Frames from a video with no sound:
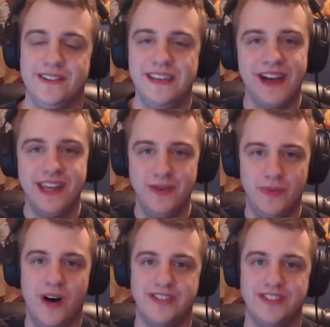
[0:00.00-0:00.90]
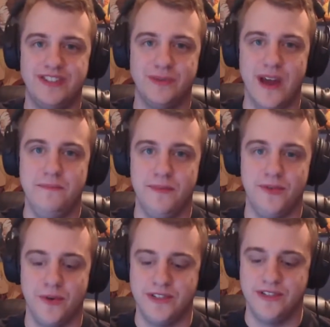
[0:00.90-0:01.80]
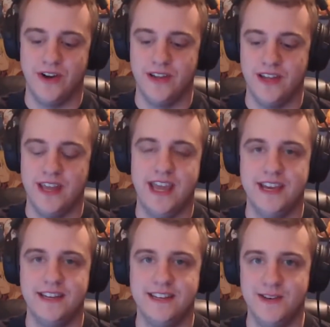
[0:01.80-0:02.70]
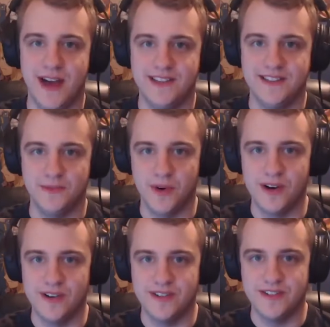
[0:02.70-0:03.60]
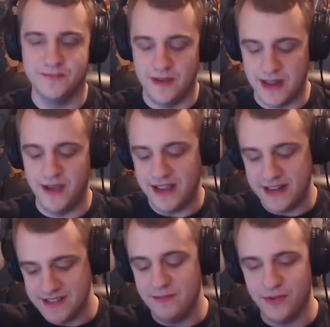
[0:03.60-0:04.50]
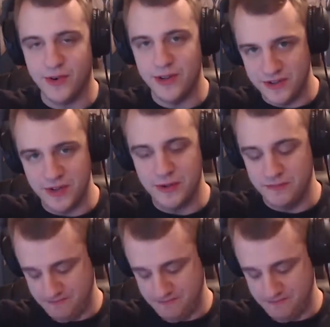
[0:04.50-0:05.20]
Levi, you watched it right before we started, and you had some words, and I'm not going to say them for you, so